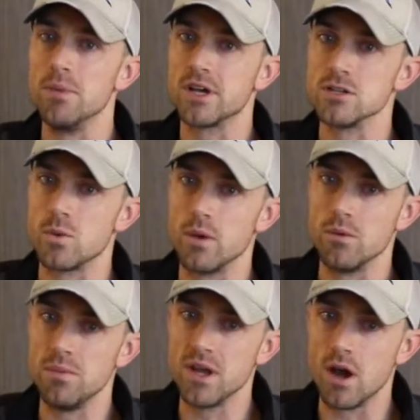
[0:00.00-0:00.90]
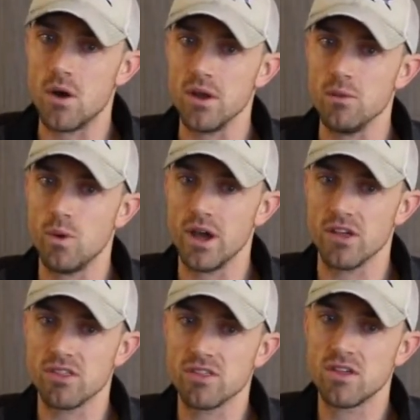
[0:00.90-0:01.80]
because we would be going
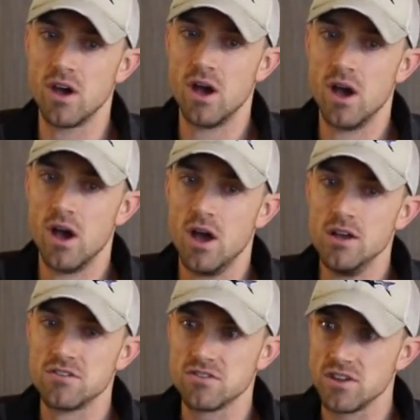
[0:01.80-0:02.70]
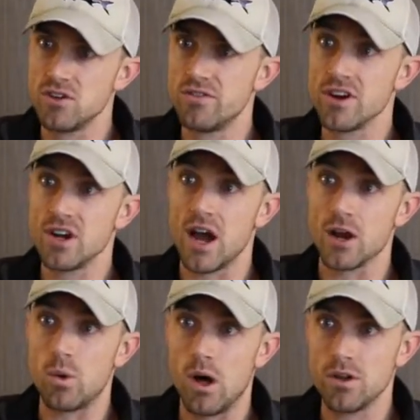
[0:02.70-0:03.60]
with still very high
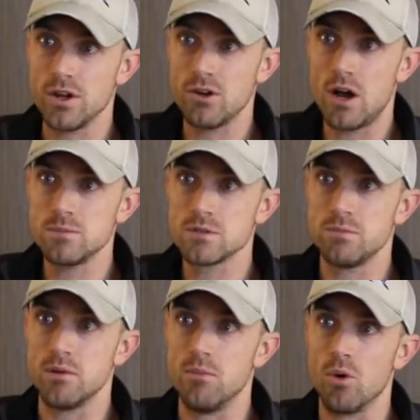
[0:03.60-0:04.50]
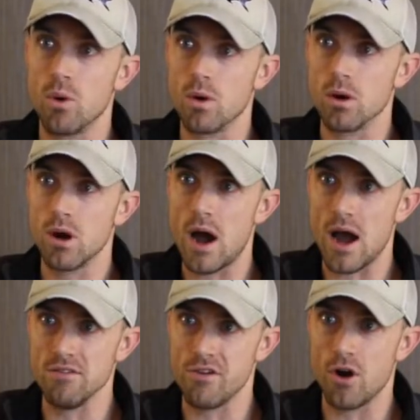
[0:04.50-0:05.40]
quality crops, but more
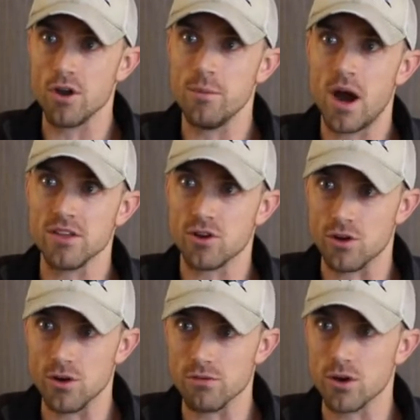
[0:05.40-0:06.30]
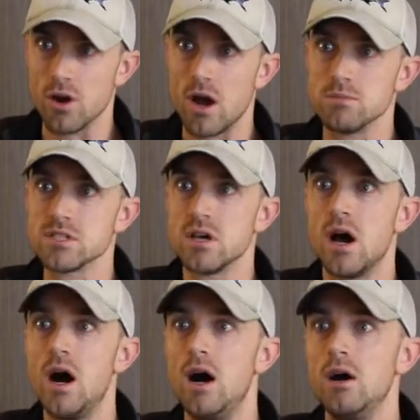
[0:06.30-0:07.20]
high volume, high turnover crops,
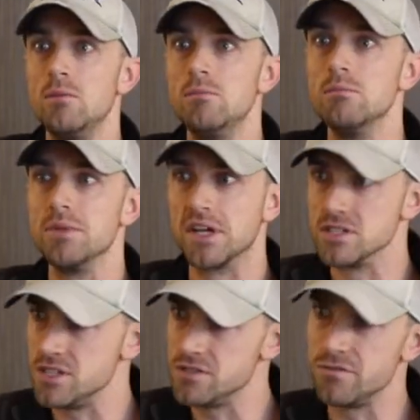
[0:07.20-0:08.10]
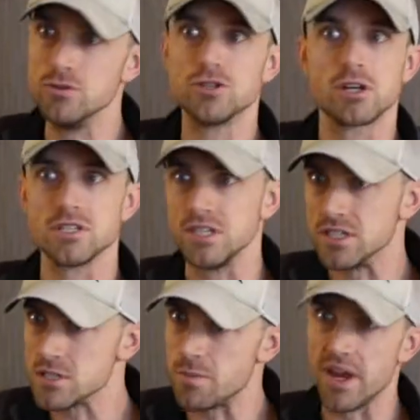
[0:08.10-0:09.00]
because these food trucks need
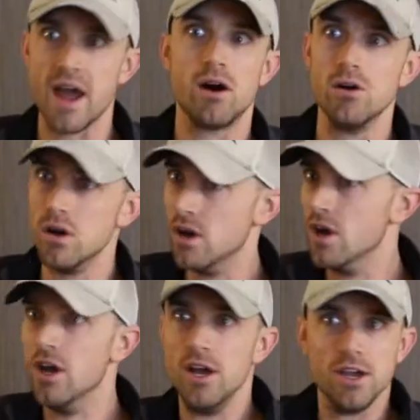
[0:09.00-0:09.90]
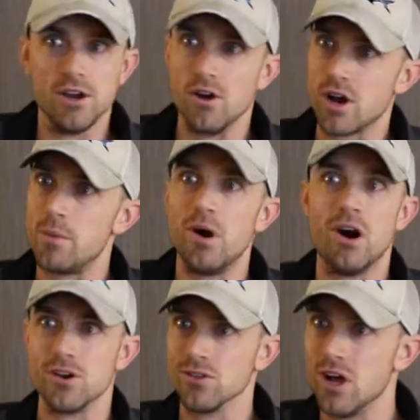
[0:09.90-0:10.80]
to spit out, a couple
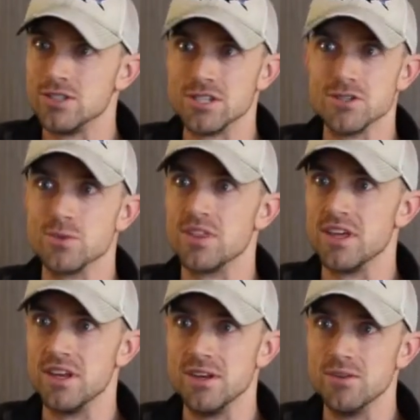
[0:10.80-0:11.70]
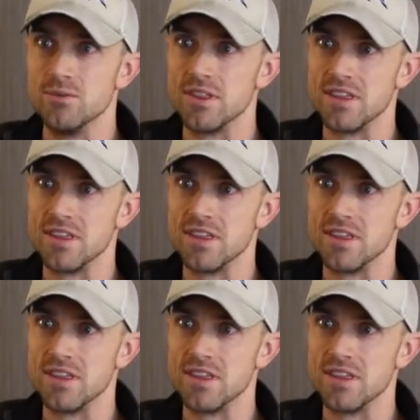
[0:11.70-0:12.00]
hundred lunches within